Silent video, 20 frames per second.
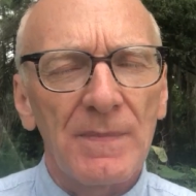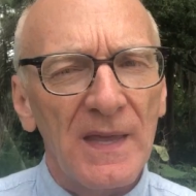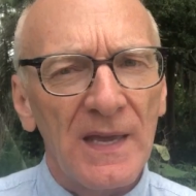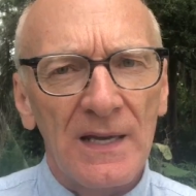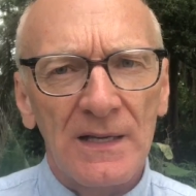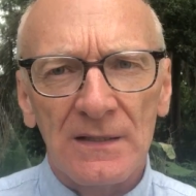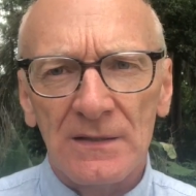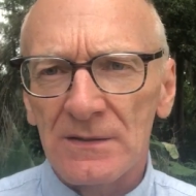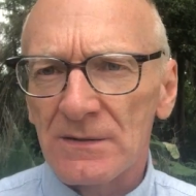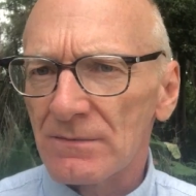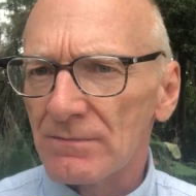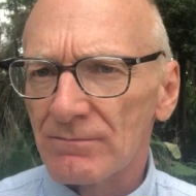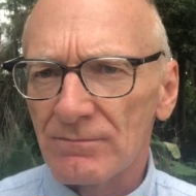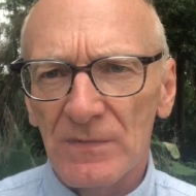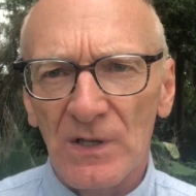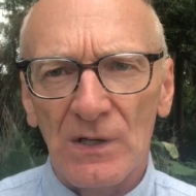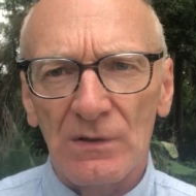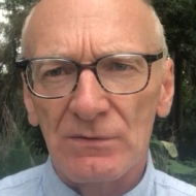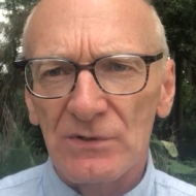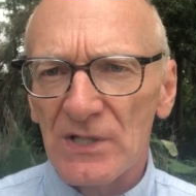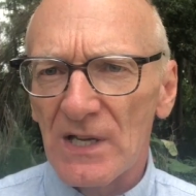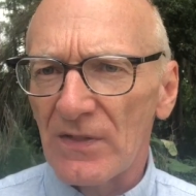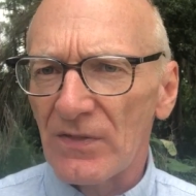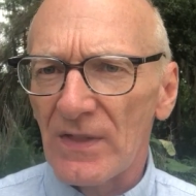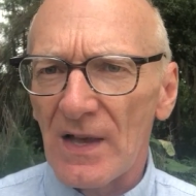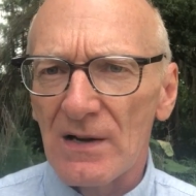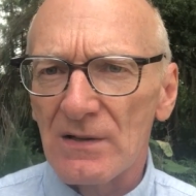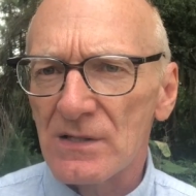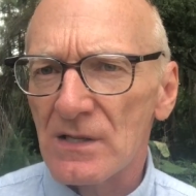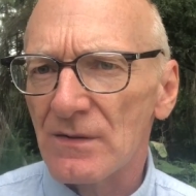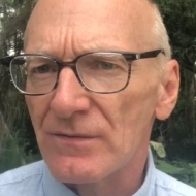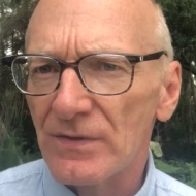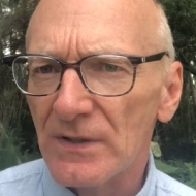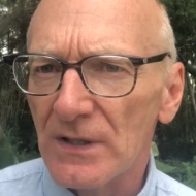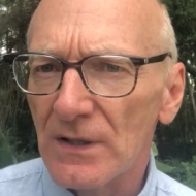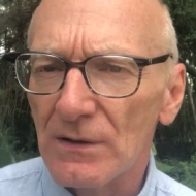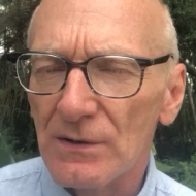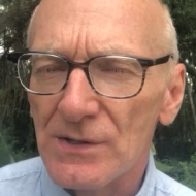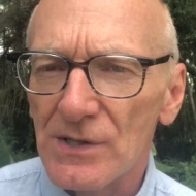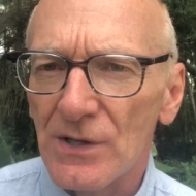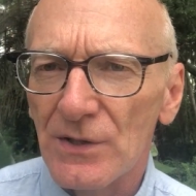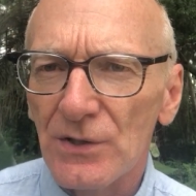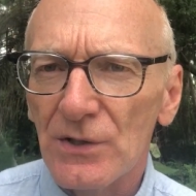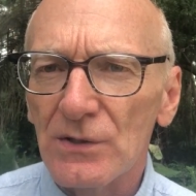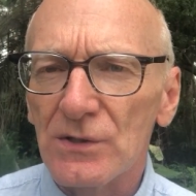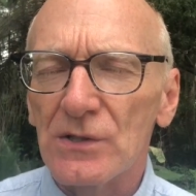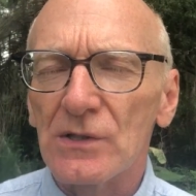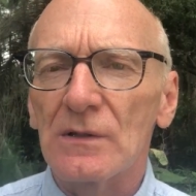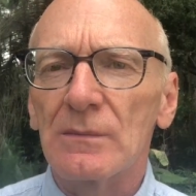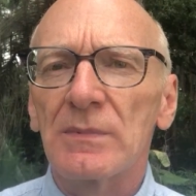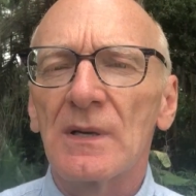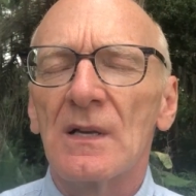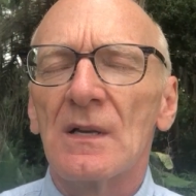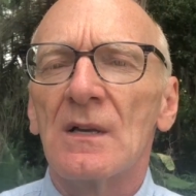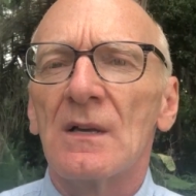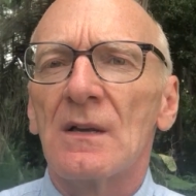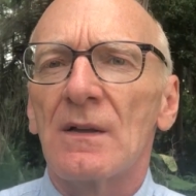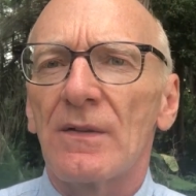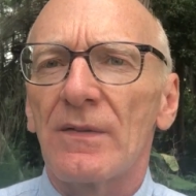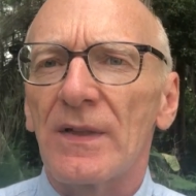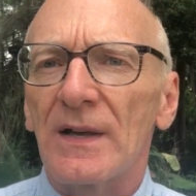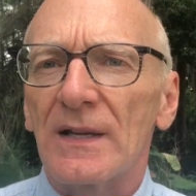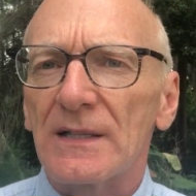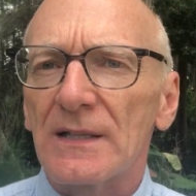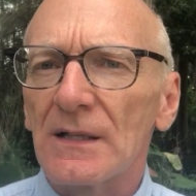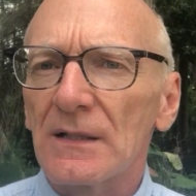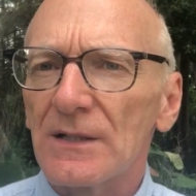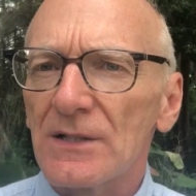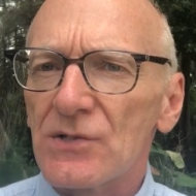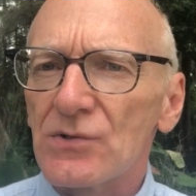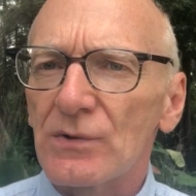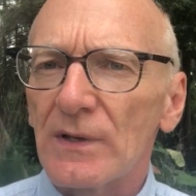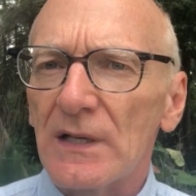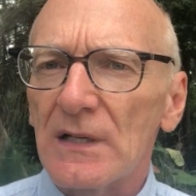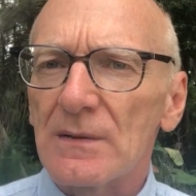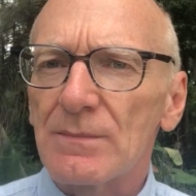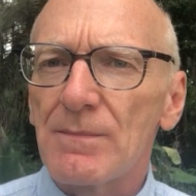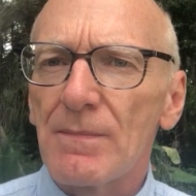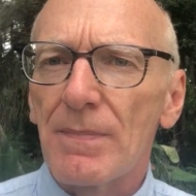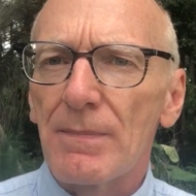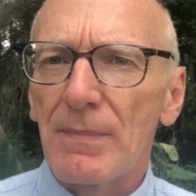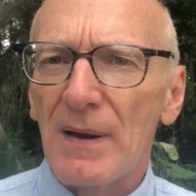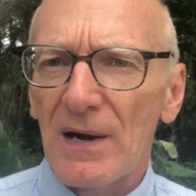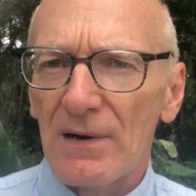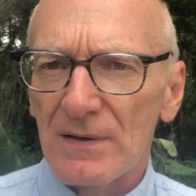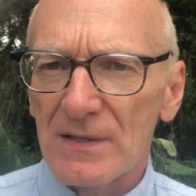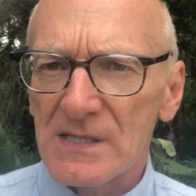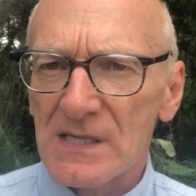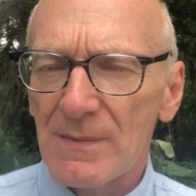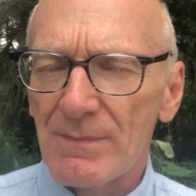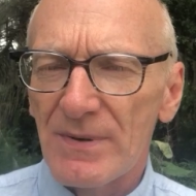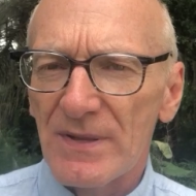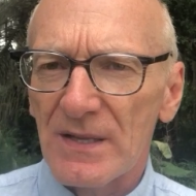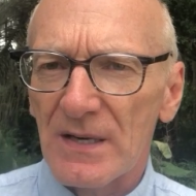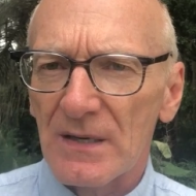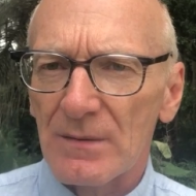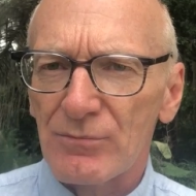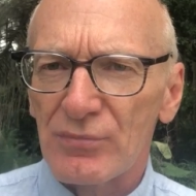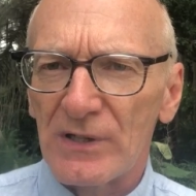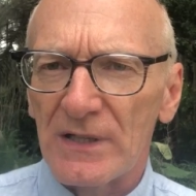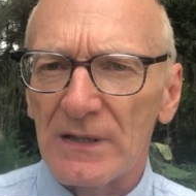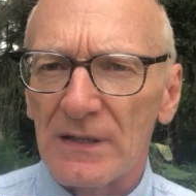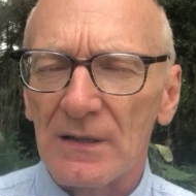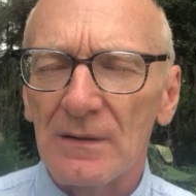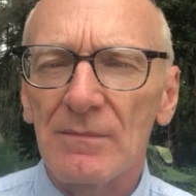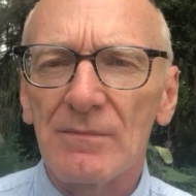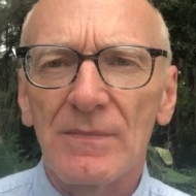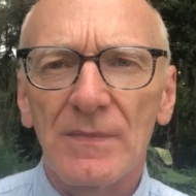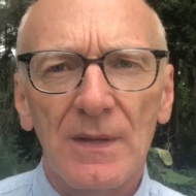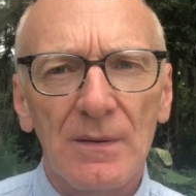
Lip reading: and 10,000 videos on YouTube that illustrate parasympathetic breathing.